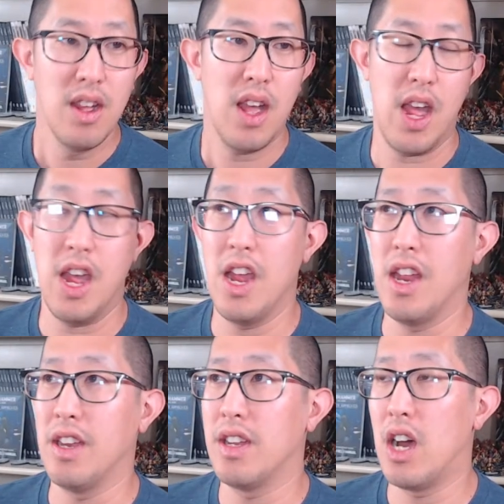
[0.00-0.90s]

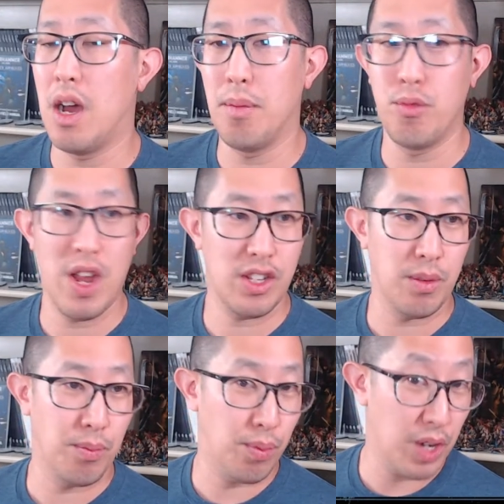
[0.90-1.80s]
And we had
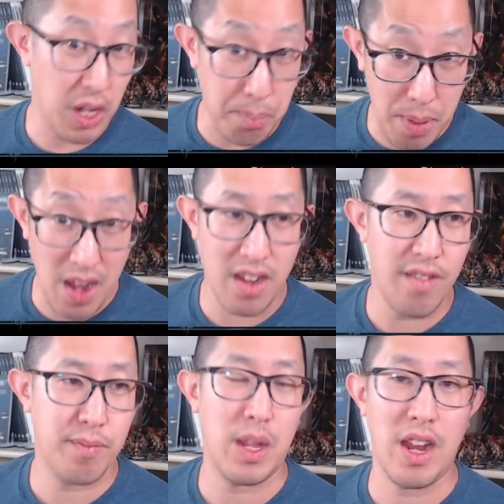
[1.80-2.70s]
some pretty
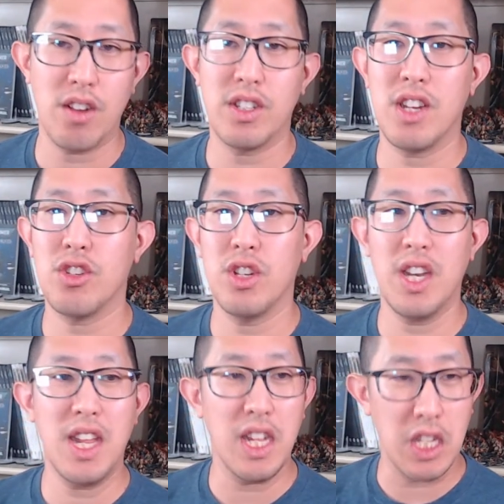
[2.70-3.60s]
competitive players
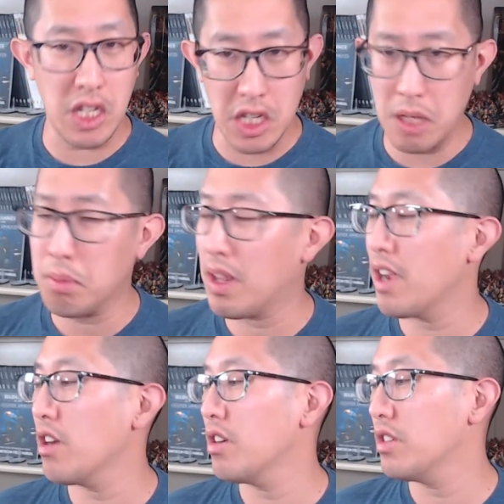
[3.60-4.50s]
yesterday, ETC
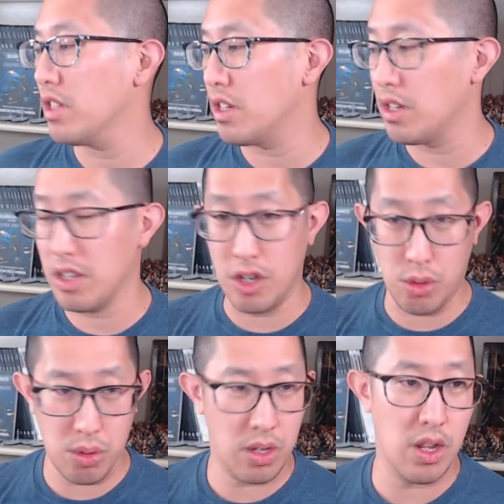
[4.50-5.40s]
players, and
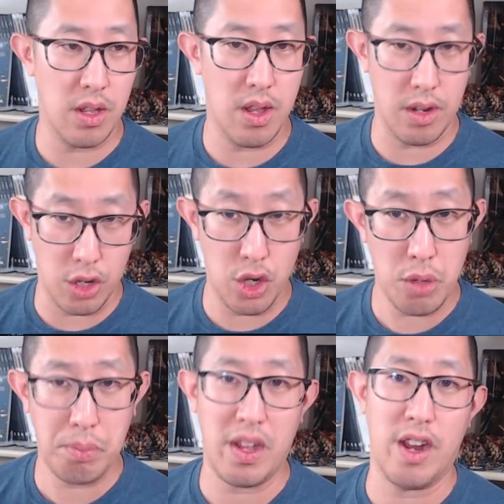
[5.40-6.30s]

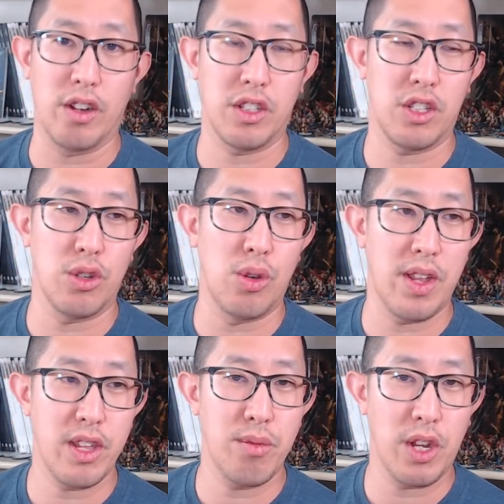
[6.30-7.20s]
good players, so I
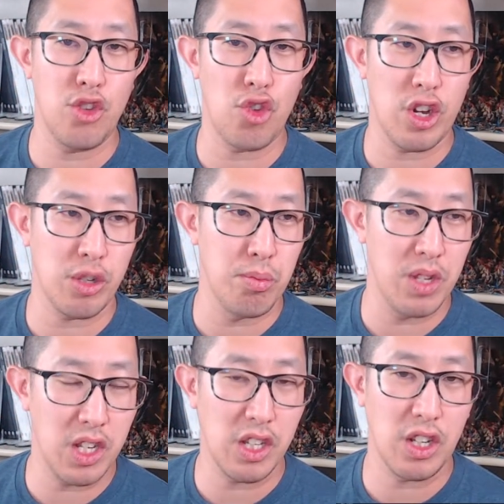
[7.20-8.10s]
think we can draw some
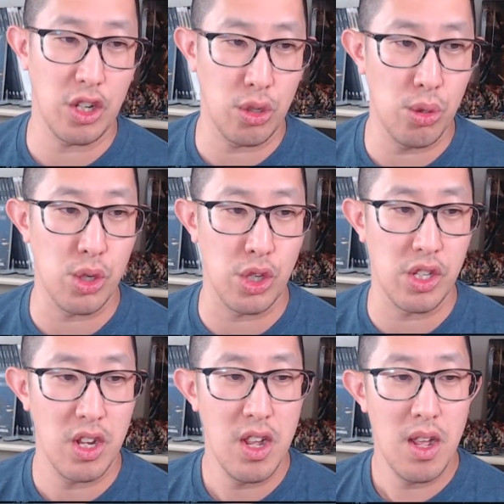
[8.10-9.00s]
decent
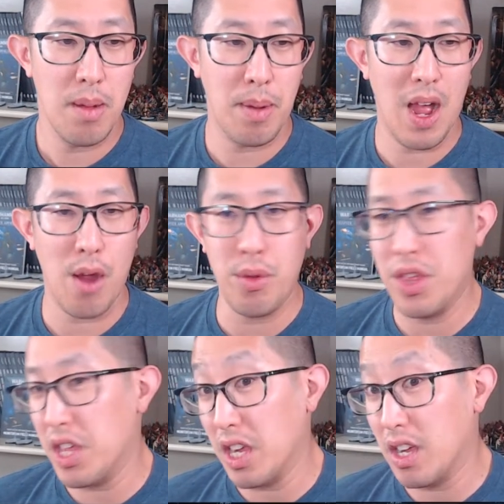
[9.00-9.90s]
conclusions about how we
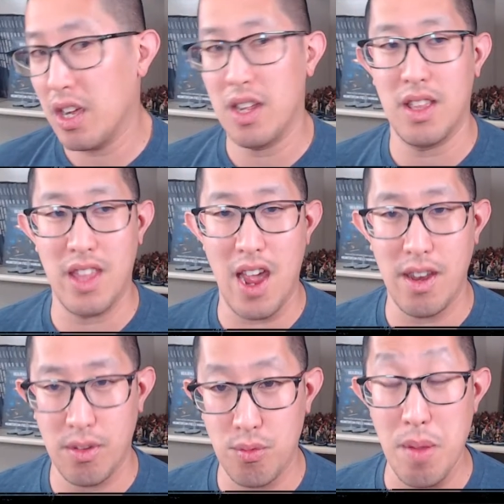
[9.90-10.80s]
think
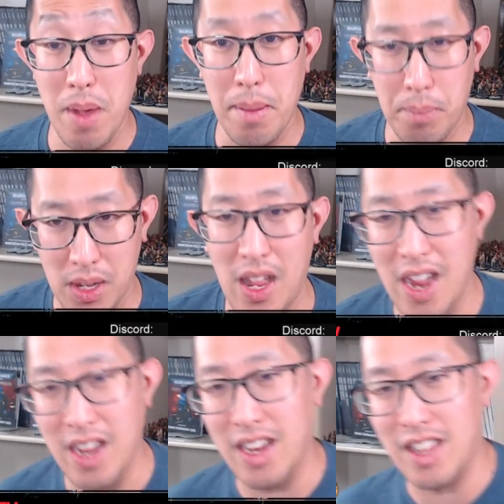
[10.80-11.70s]
that we might
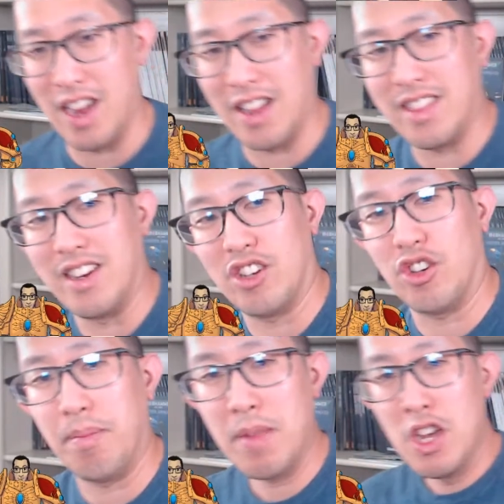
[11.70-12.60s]
play in 9th
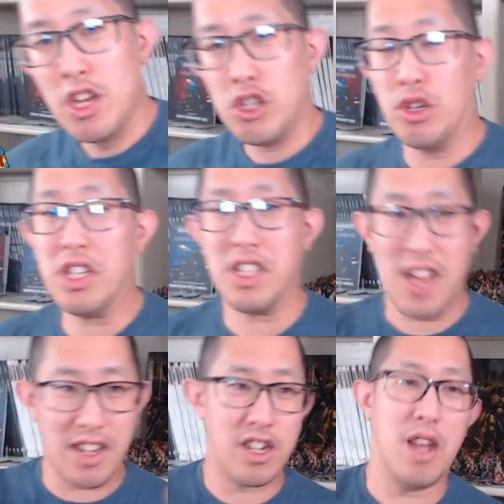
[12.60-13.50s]
edition. So this is
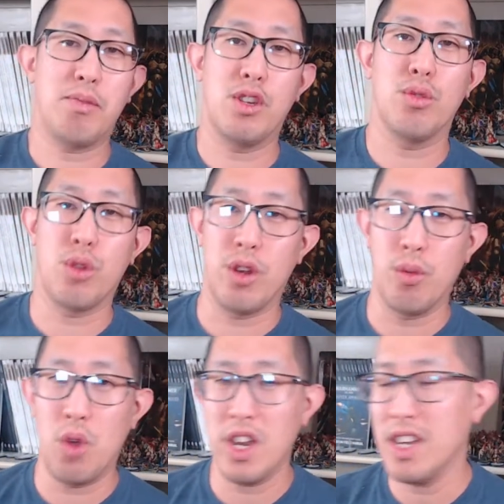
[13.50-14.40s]
Tactica episode
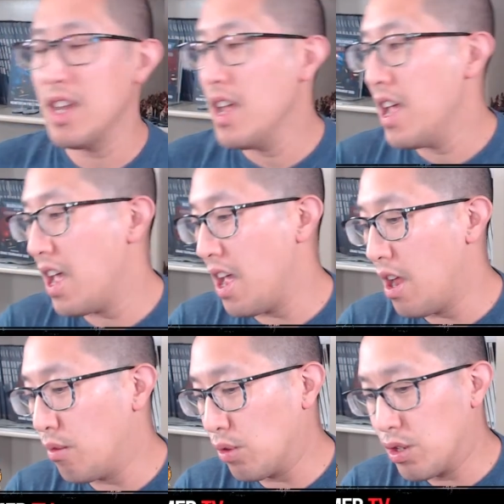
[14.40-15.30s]
31,
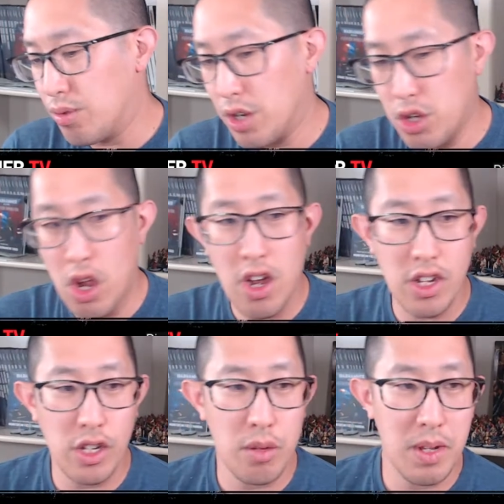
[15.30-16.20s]
and we're going to talk
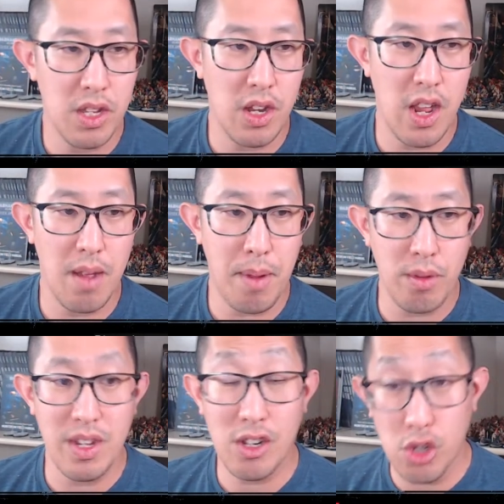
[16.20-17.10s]
a little bit today
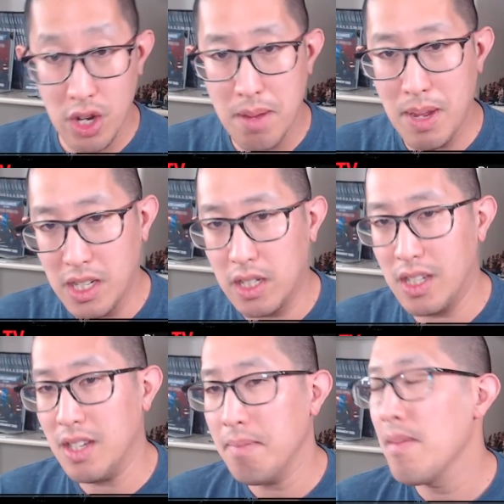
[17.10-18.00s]
about yesterday,
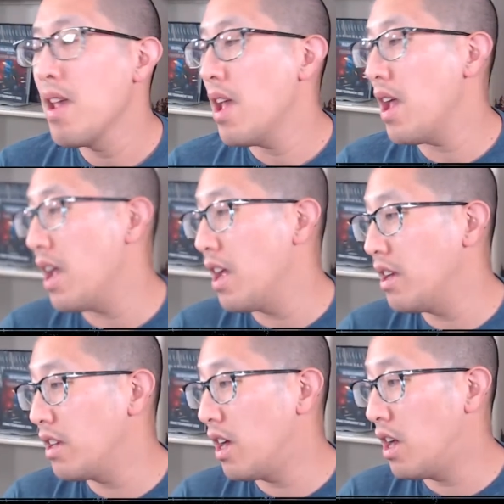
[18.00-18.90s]
basically.
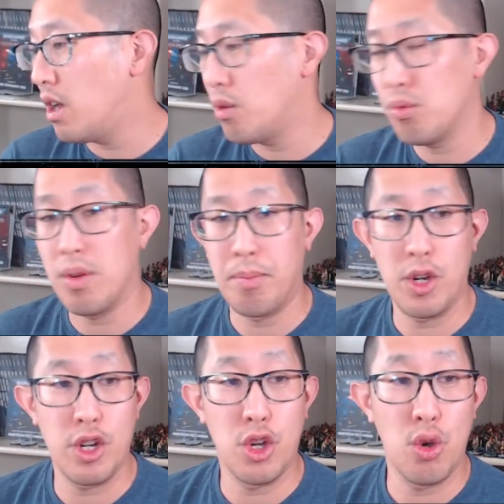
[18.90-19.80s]
And I'm going
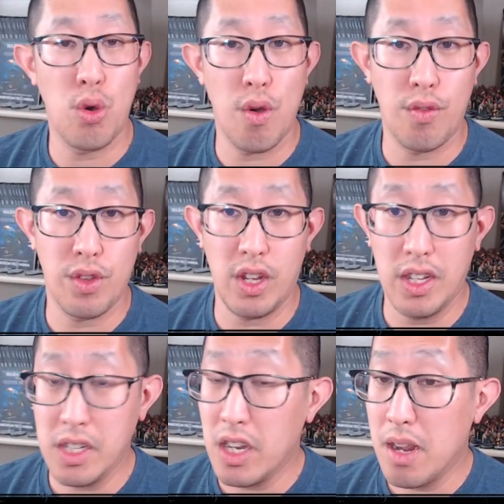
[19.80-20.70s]
to go over the
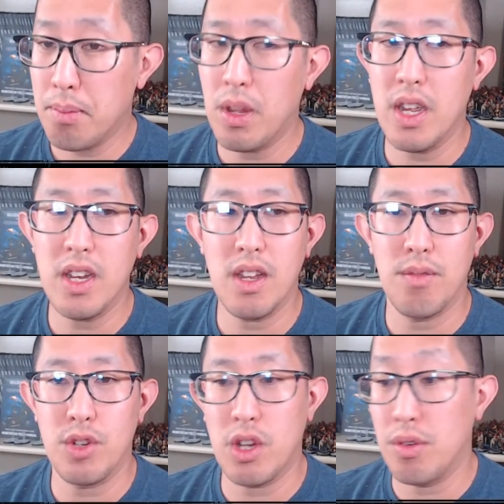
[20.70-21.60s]
list that I played,
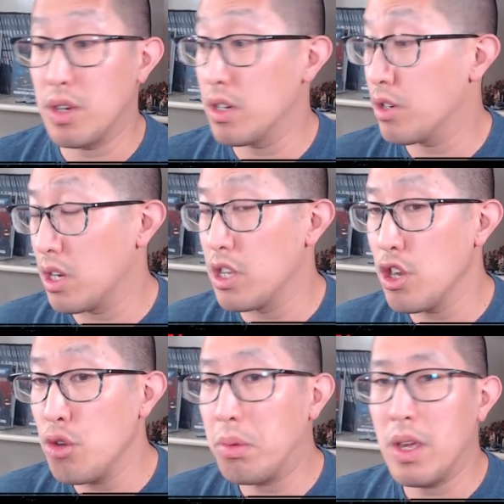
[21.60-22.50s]
which I'm going to
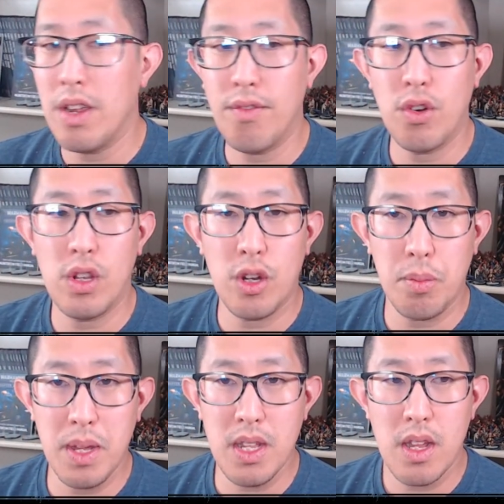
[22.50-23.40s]
continue playing for a little
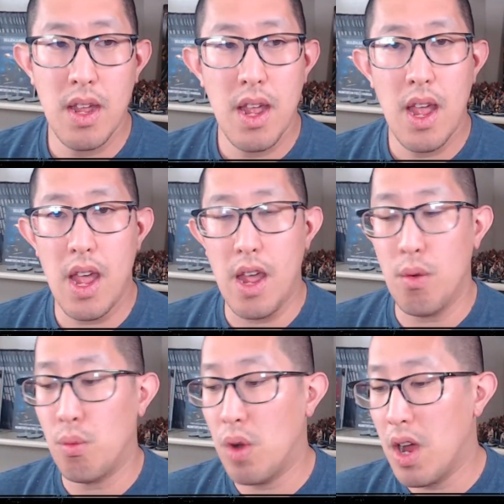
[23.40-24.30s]
bit, and
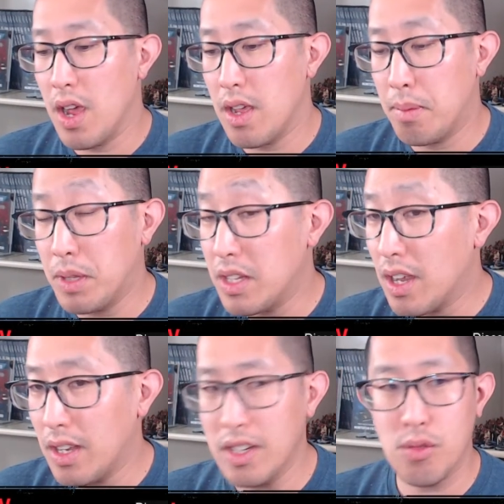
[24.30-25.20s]
why I played that
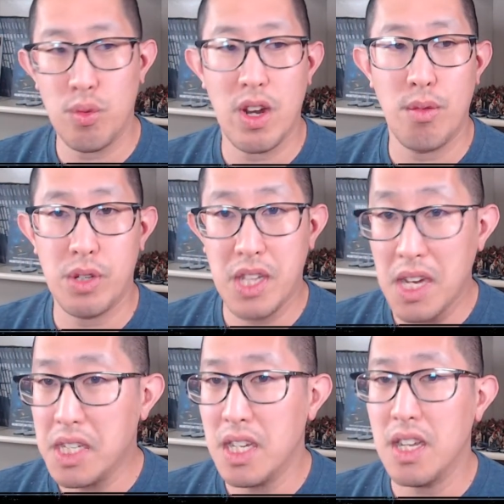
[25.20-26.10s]
list, what I was
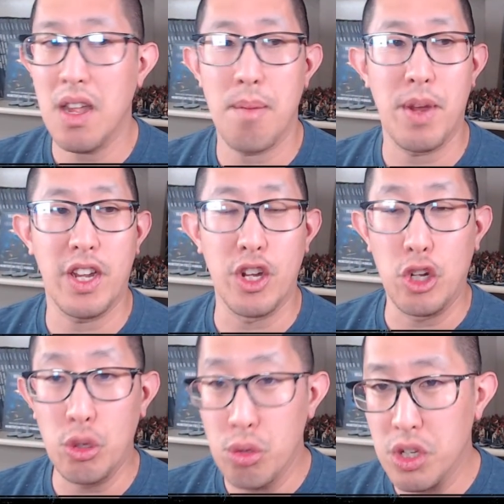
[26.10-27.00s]
testing, and my
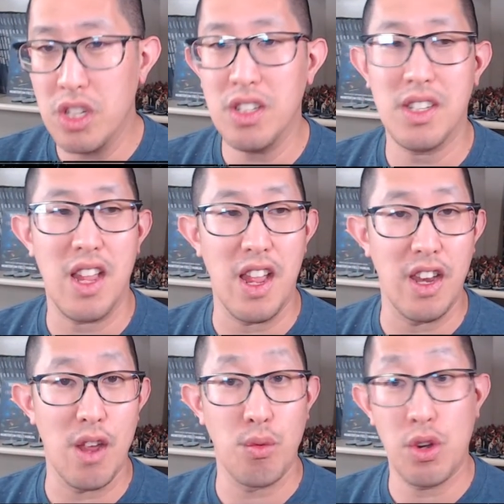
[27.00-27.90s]
conclusions, and
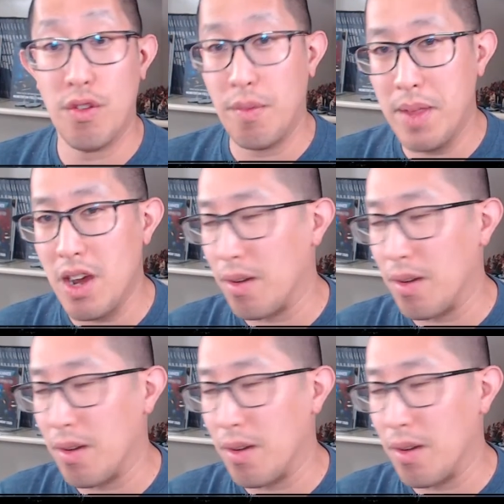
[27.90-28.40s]
then we'll go from there.